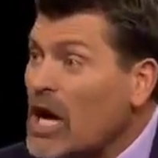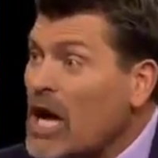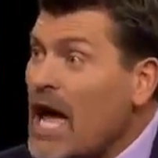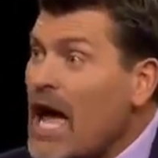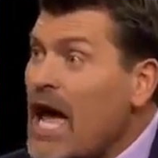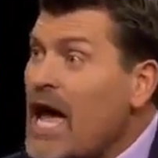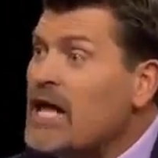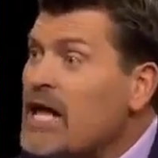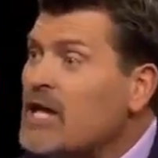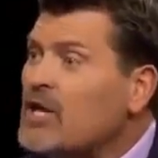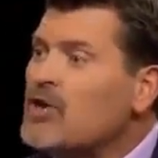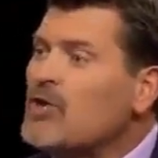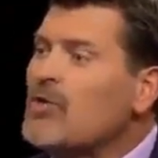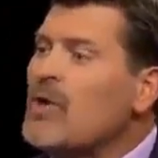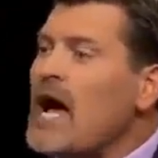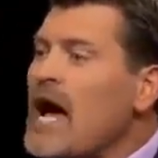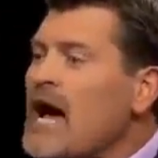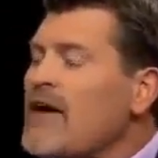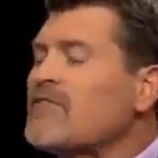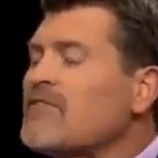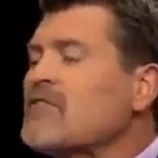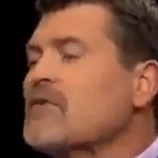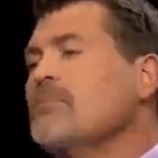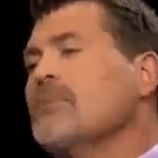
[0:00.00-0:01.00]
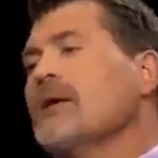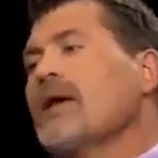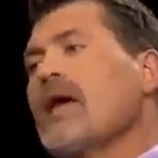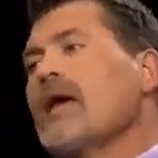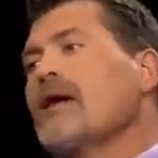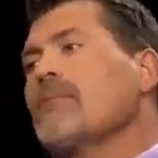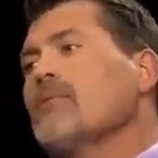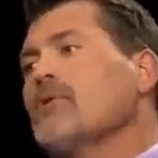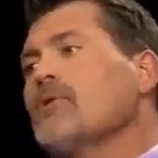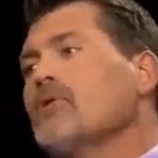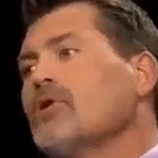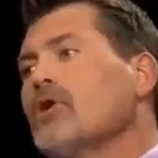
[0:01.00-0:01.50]
Sure. And you have to
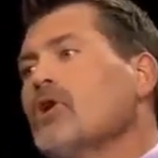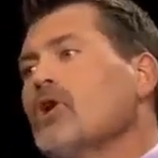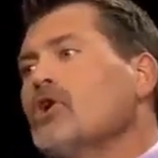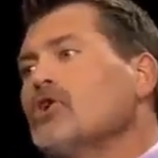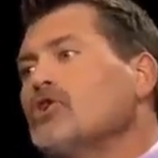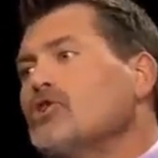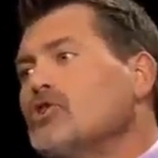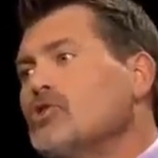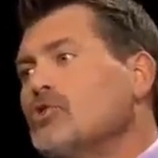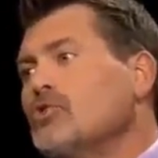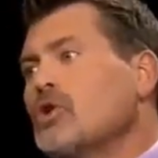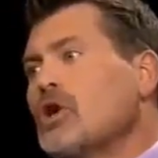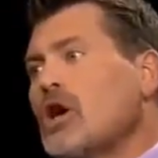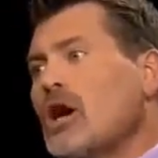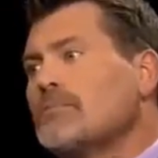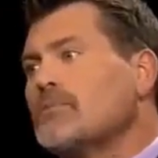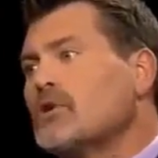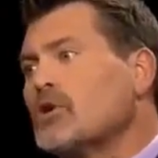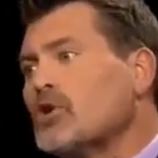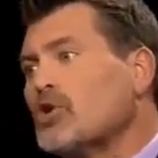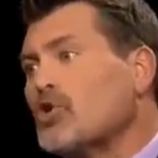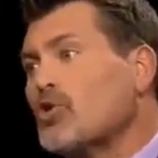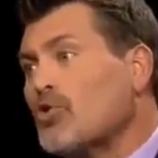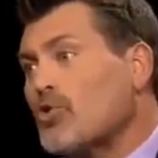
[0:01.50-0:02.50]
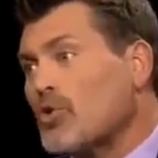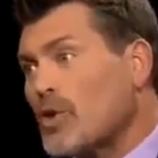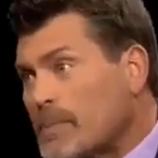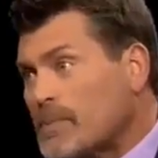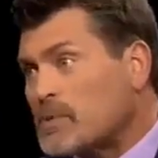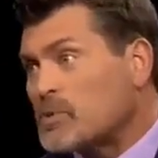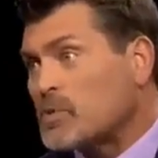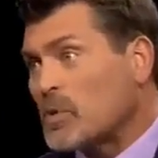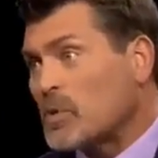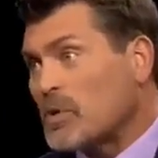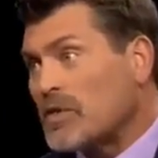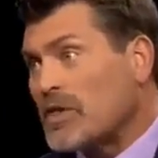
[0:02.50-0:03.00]
be able to come to
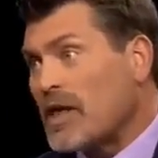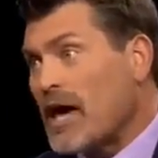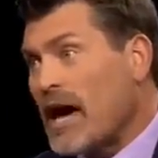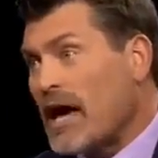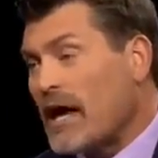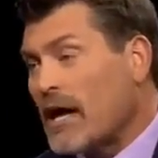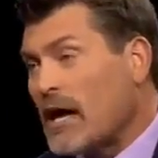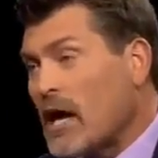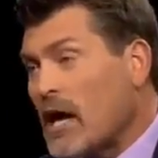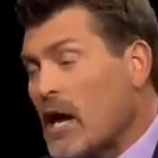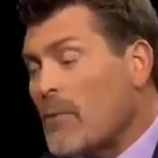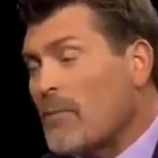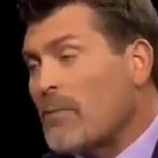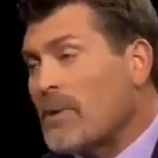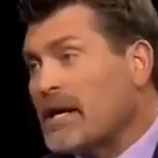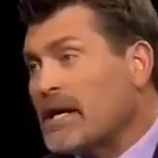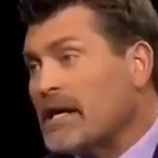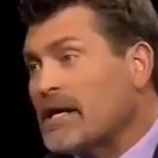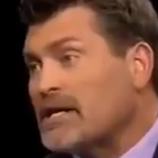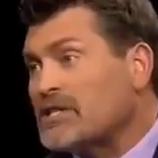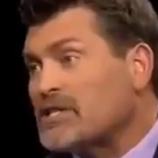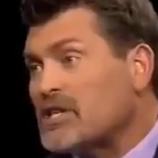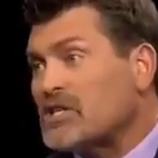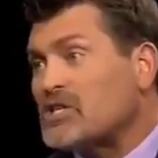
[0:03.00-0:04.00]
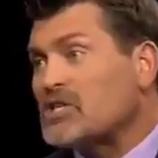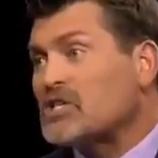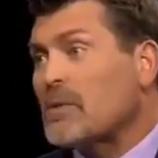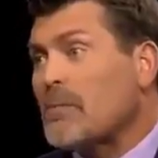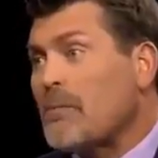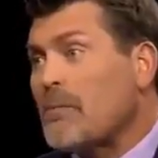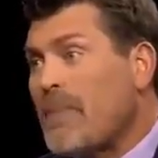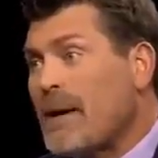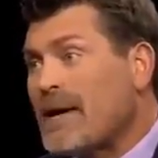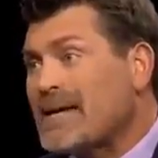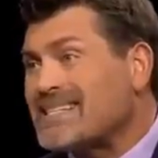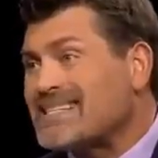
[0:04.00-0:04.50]
grips with that because it's
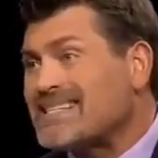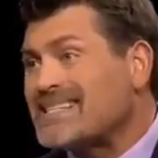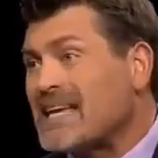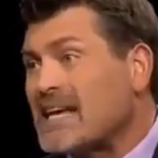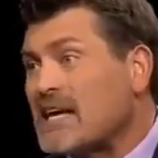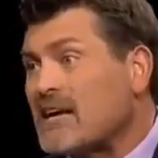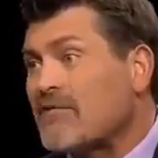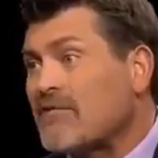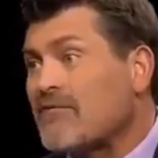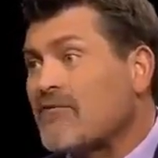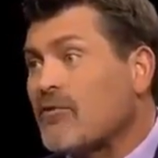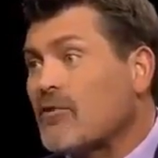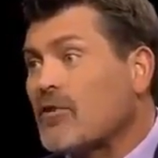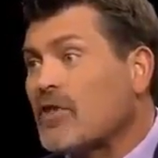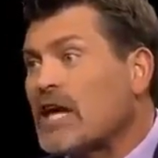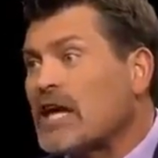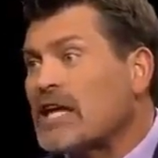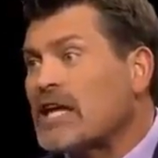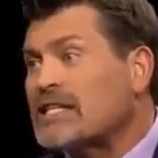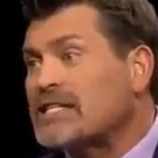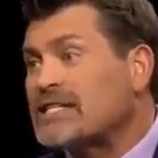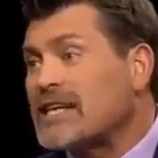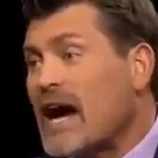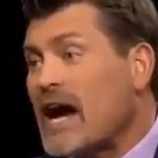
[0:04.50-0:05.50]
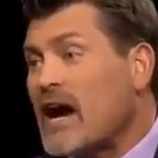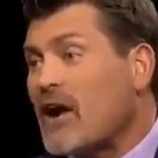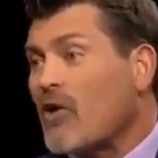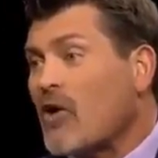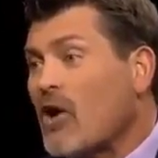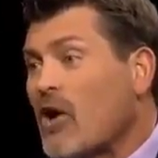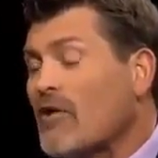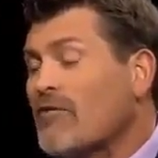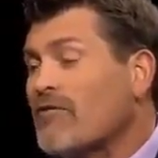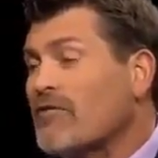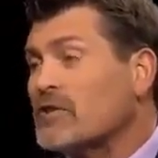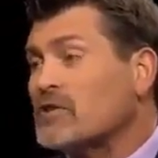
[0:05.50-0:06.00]
the best thing for the
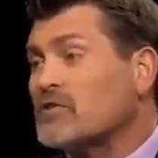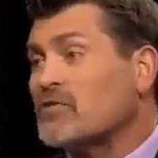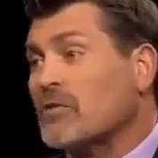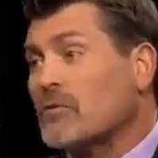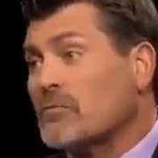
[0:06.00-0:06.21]
entire offense.